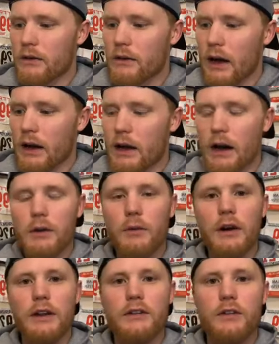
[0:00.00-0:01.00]
I kind of
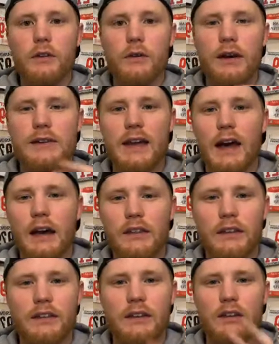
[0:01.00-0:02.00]
wanted to attack
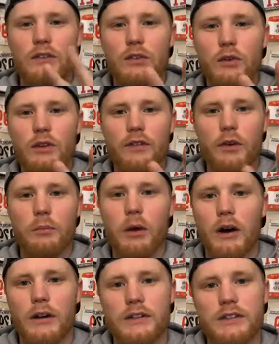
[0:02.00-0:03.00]
this in two different
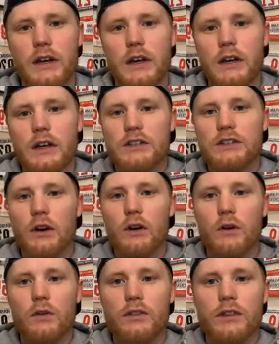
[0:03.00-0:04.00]
parts.
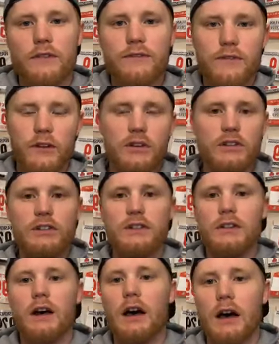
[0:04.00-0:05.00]
So the first
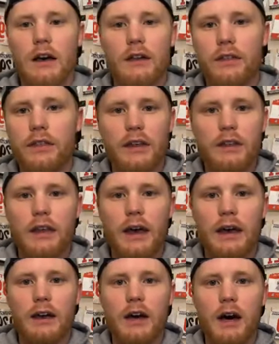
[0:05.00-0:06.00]
uh, thing that
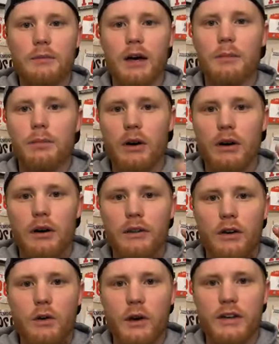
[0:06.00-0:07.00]
had come up on
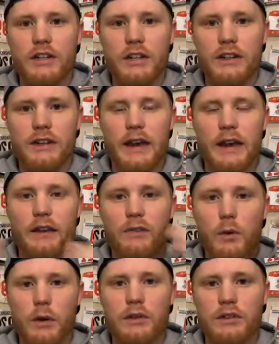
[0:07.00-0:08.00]
the question of the day of
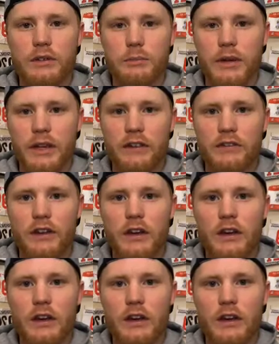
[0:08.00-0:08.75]
what was your biggest,